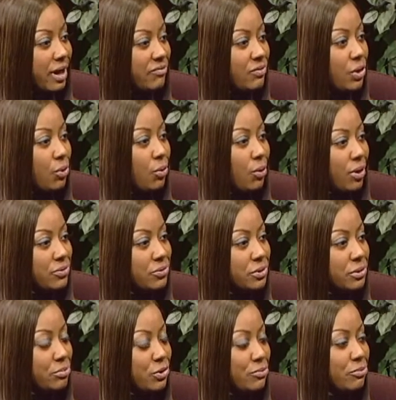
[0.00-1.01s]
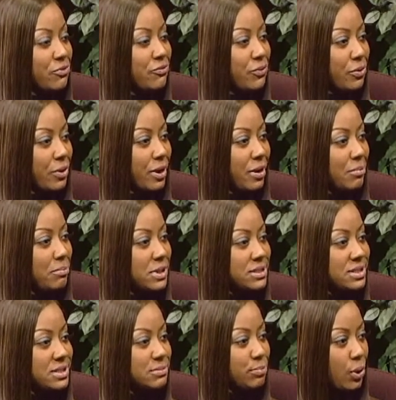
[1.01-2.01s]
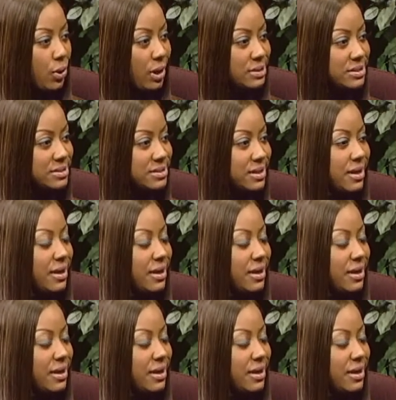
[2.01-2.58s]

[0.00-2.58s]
I've co-authored a book before, Mrs. Boss,